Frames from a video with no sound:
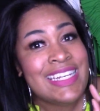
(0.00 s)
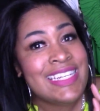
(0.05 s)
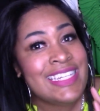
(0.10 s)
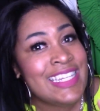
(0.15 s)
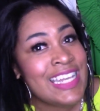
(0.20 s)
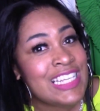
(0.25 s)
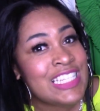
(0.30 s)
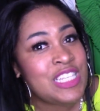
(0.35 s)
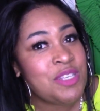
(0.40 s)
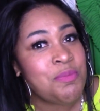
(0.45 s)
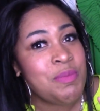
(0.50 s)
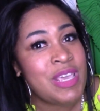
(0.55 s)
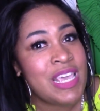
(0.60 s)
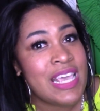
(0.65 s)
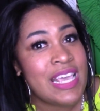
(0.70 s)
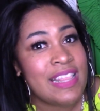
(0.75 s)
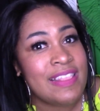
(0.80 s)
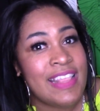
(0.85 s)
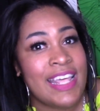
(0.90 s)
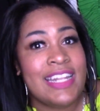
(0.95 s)
doesn't
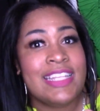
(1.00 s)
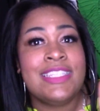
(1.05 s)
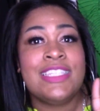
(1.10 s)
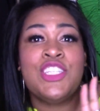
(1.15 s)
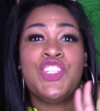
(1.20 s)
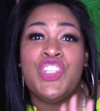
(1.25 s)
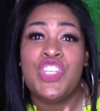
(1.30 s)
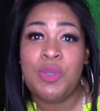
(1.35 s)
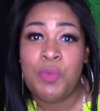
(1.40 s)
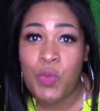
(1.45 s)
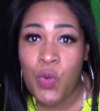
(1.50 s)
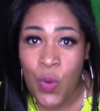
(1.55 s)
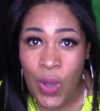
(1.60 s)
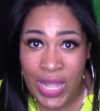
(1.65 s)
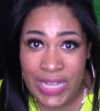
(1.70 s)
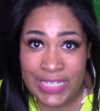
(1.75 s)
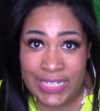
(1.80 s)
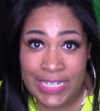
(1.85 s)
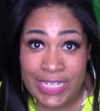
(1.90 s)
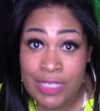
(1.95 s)
mean that it's cheap
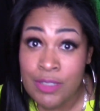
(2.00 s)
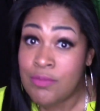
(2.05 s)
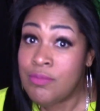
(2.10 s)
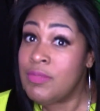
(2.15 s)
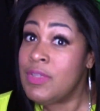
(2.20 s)
quality.